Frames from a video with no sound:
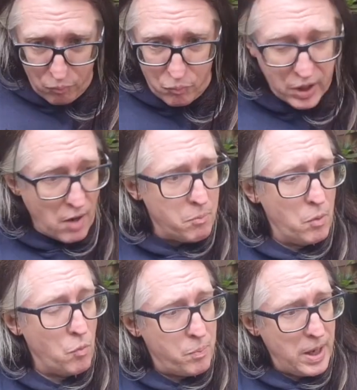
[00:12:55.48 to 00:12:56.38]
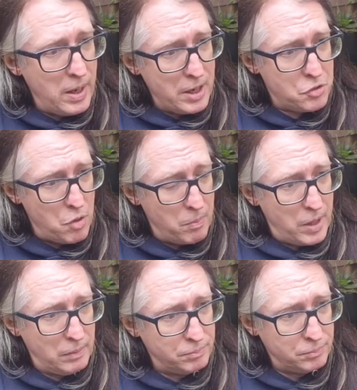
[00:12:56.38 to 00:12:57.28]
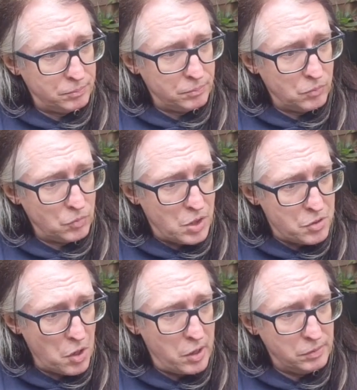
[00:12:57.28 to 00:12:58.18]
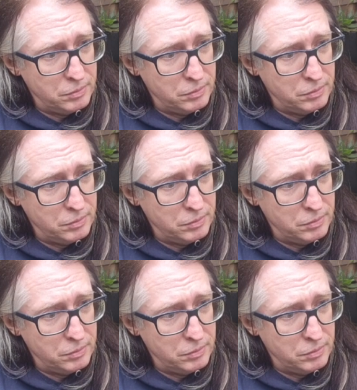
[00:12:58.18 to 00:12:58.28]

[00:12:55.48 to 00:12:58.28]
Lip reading: the government would be extremely concerned.